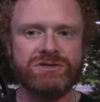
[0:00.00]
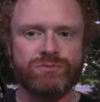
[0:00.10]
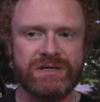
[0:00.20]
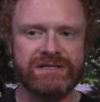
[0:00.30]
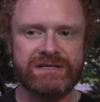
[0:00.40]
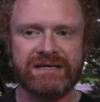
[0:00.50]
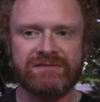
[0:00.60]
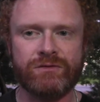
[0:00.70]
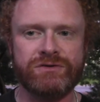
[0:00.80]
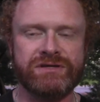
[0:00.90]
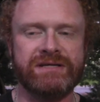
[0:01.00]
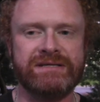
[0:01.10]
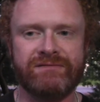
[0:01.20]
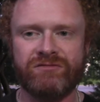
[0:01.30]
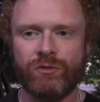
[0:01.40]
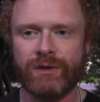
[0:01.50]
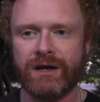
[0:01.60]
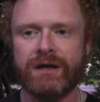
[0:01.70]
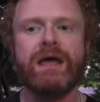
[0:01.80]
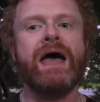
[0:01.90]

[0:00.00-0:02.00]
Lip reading: to be successful using that same formula,